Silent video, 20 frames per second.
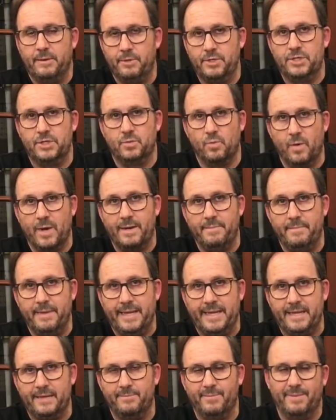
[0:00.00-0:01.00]
which is 1
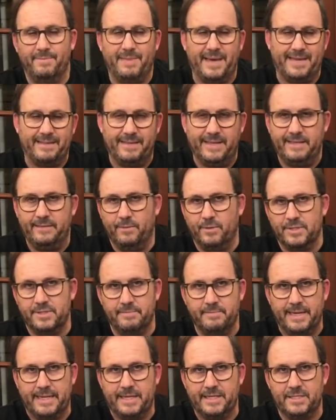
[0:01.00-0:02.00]
meter, but back then there wasn't
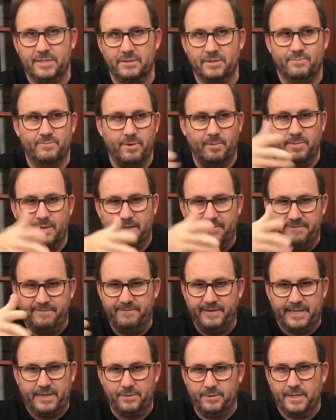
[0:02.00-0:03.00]
meters, there were probably
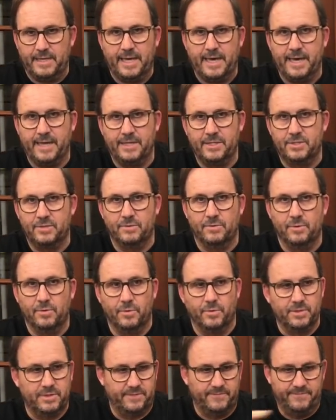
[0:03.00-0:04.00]
feet or yards or
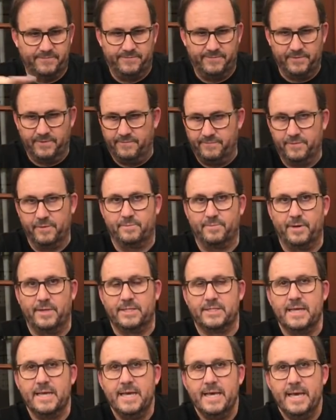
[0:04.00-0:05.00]
horse
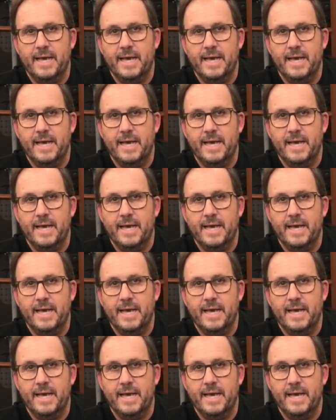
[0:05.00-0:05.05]
footprints.